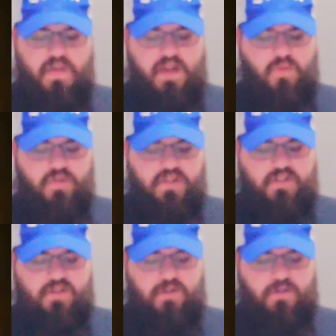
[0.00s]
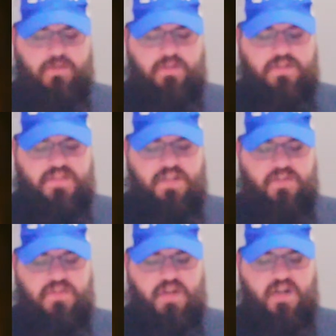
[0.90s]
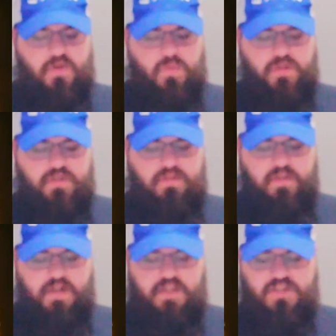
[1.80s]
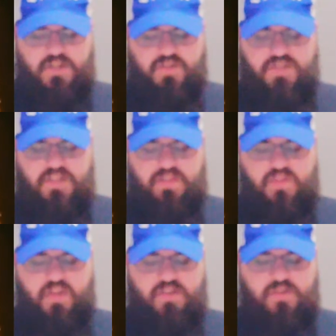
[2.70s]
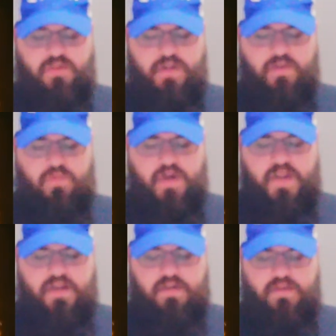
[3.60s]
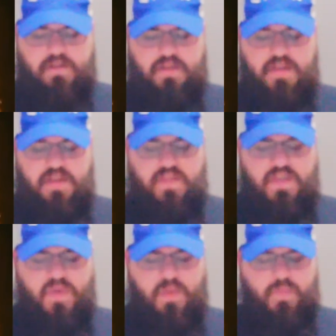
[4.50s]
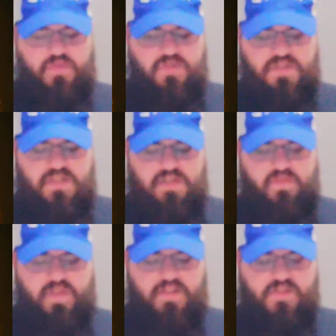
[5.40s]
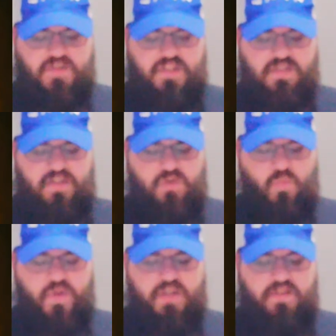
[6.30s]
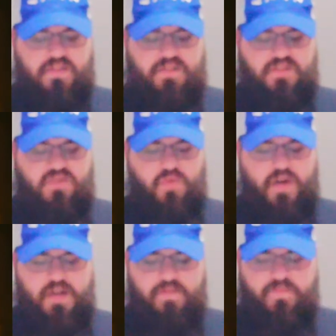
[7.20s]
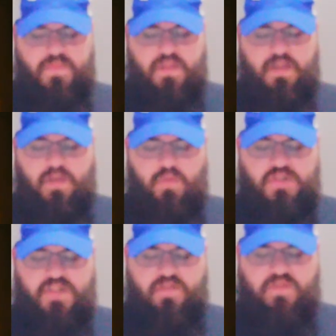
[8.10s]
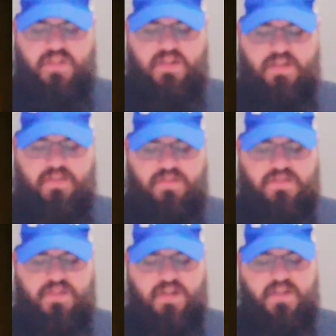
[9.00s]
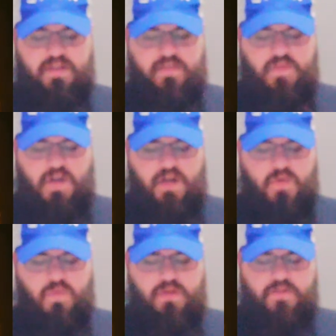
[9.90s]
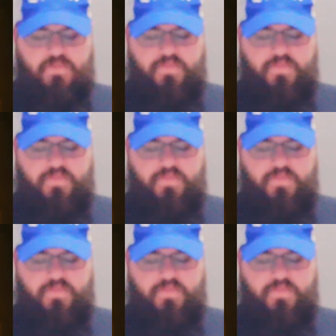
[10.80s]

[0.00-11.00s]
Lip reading: I will not call unto El Yahweh, and he shall send thunder and rain, that ye may perceive and see that your wickedness is great, which ye have done in the sight of Yahweh,